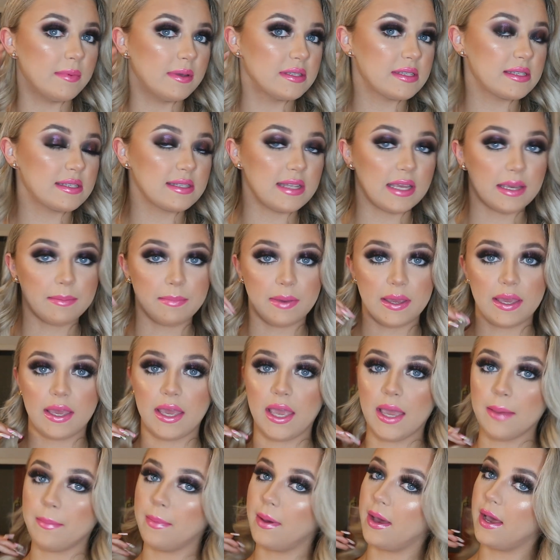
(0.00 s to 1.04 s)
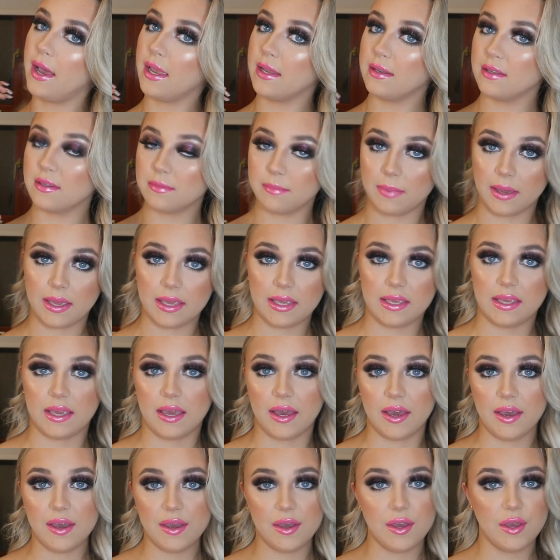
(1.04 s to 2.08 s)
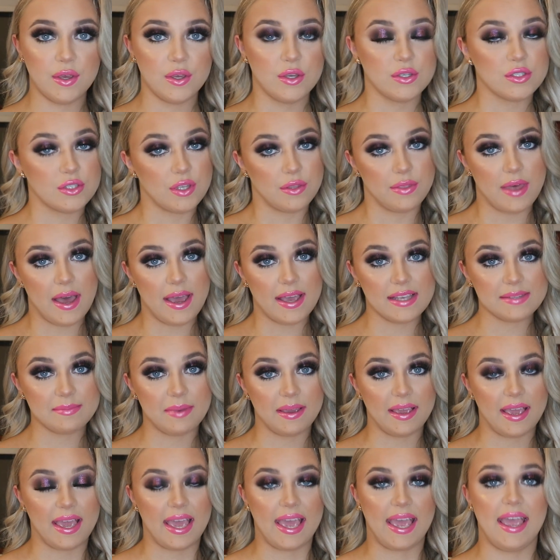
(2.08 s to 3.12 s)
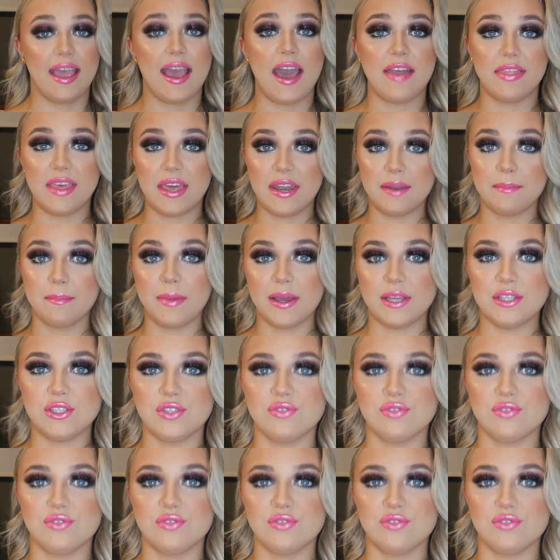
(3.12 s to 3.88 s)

sleek my hair behind my ear. So that is my hair, and then my